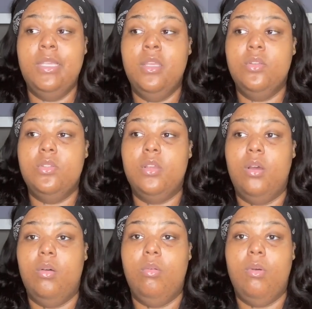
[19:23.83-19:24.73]

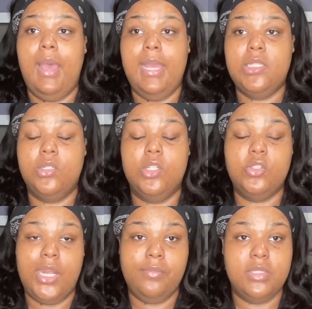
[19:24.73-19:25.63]
So I took a
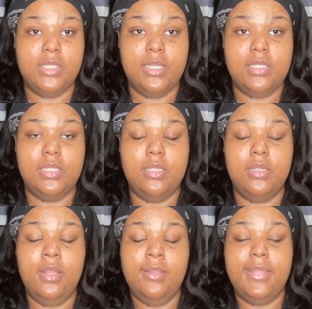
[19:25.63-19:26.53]
driver's
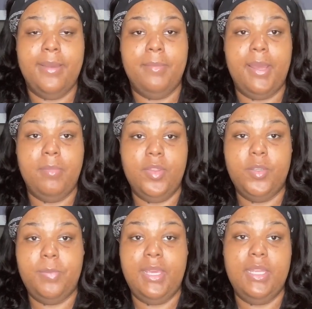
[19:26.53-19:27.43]
lesson that my
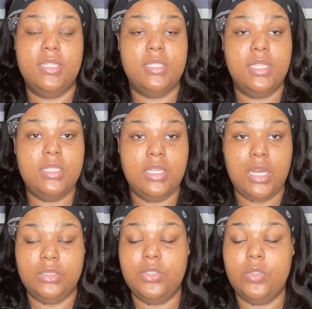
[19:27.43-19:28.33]
mother paid
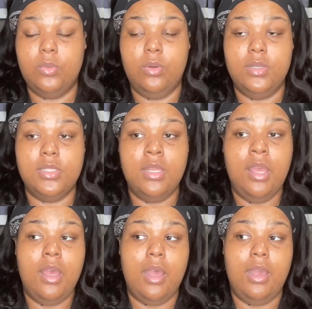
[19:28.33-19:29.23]
$60 towards,
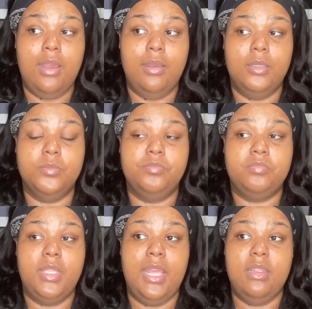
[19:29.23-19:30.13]
and
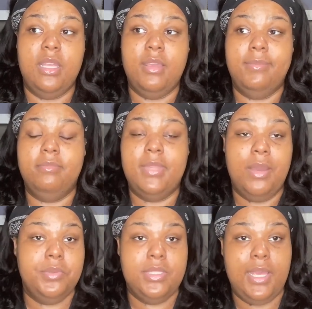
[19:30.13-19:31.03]
then
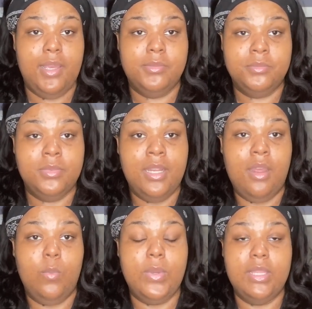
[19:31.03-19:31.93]
that was that.
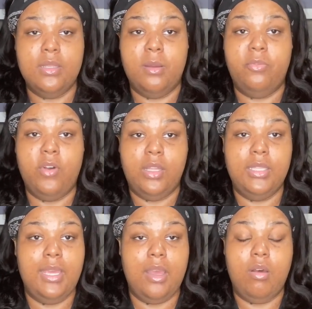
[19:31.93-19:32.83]
We ended up
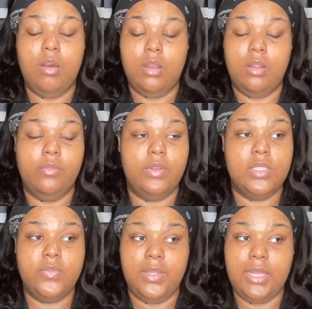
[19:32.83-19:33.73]
falling out. All of
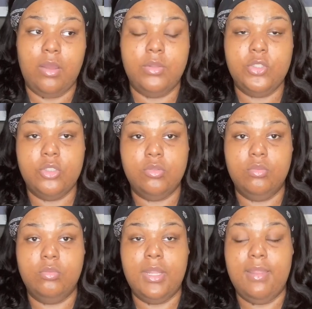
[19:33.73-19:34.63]
us fell out in
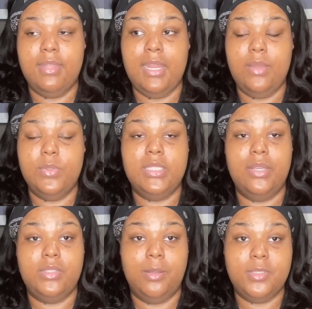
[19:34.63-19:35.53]
June, and then it was
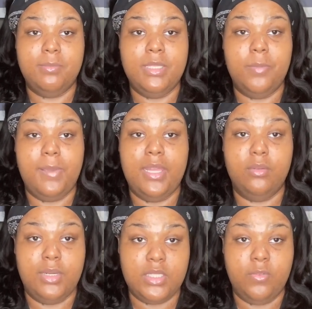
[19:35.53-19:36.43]
left up to me to pay the
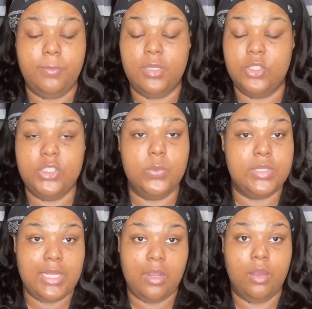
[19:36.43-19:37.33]
rest of it because she was
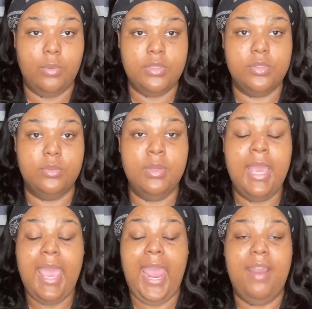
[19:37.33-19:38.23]
not going to.
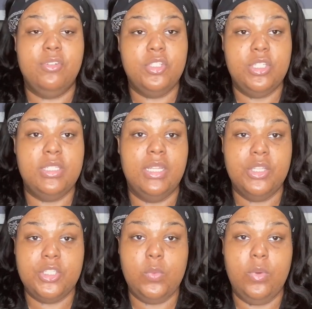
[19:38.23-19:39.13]
After she said
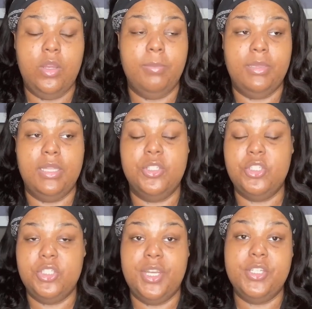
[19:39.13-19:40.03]
that she would, but then
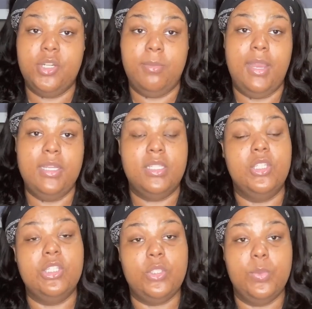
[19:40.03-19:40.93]
she changed her mind and said
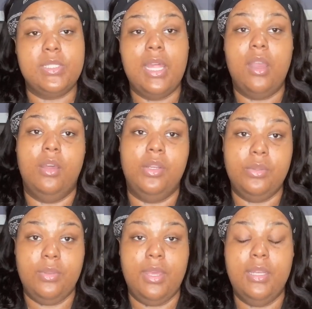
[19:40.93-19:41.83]
that she was not going to
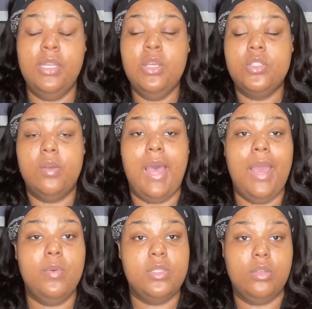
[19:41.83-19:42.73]
do that. So
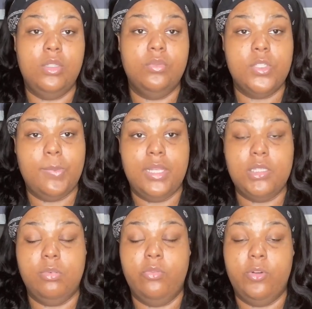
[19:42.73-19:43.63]
I was solely
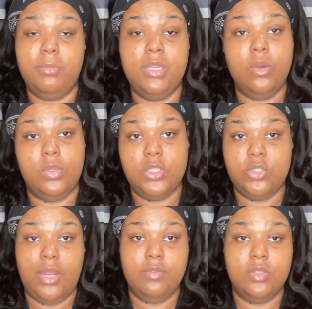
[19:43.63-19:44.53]
responsible for me going to
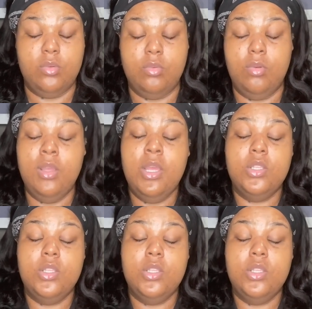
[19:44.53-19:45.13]
driving school.